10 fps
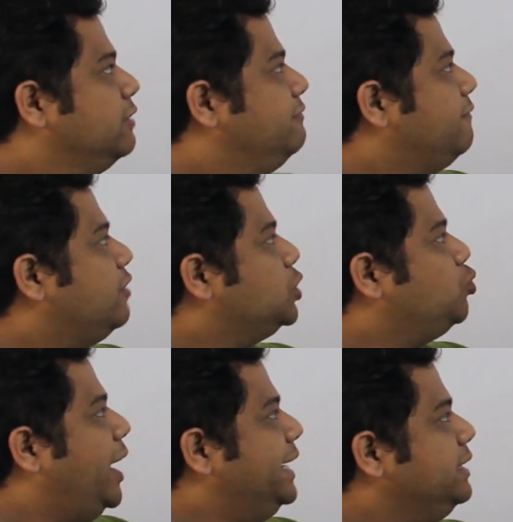We have
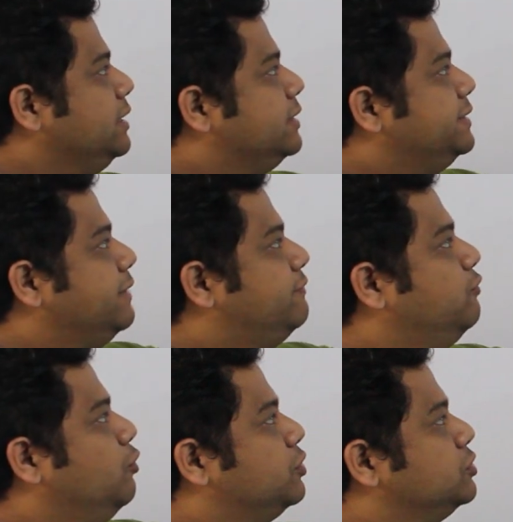got 1, then
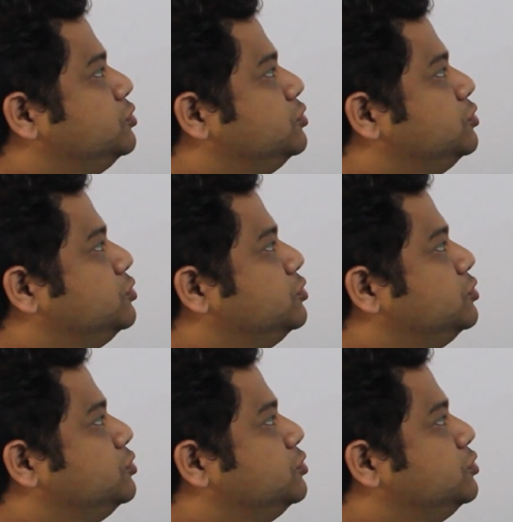4.